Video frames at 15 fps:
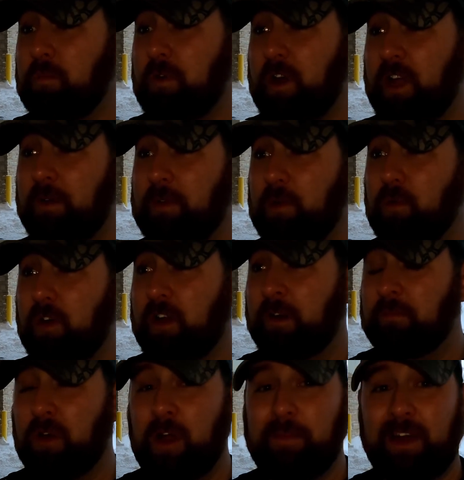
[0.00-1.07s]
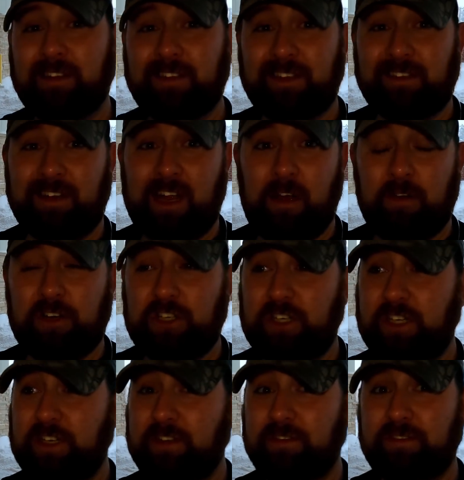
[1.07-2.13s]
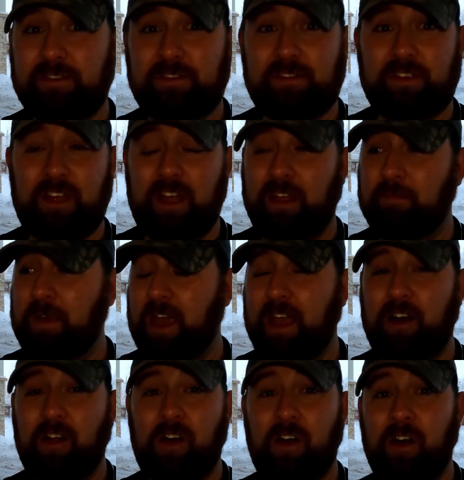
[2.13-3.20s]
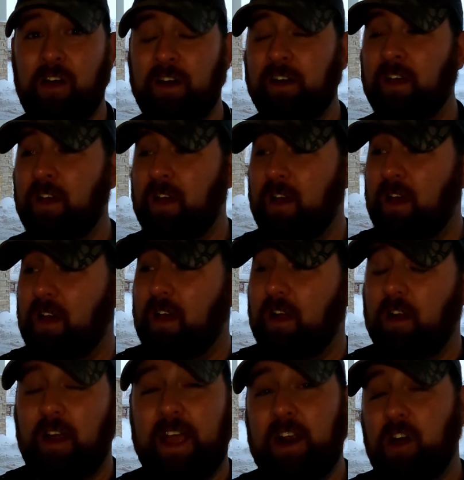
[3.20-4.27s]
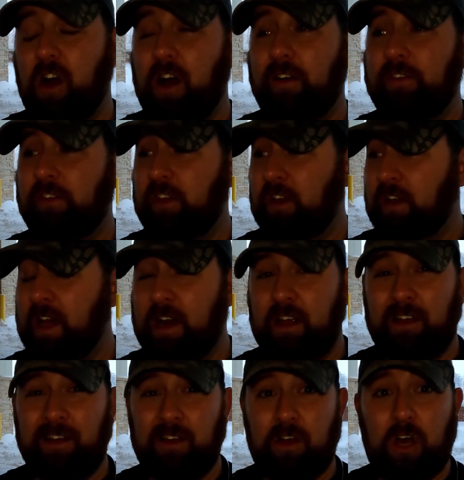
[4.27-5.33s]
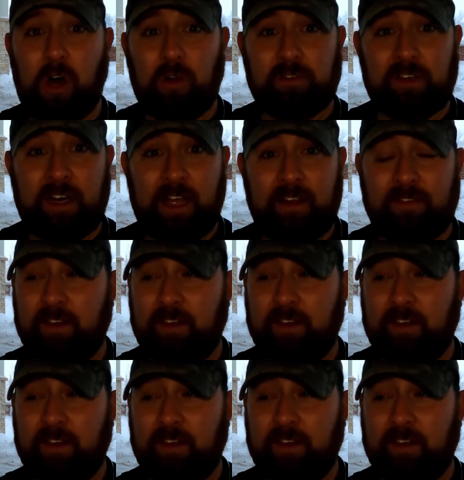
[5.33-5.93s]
Probably gonna be working probably about 16-hour shifts and 8 on or 8 off, and then kind of alternate.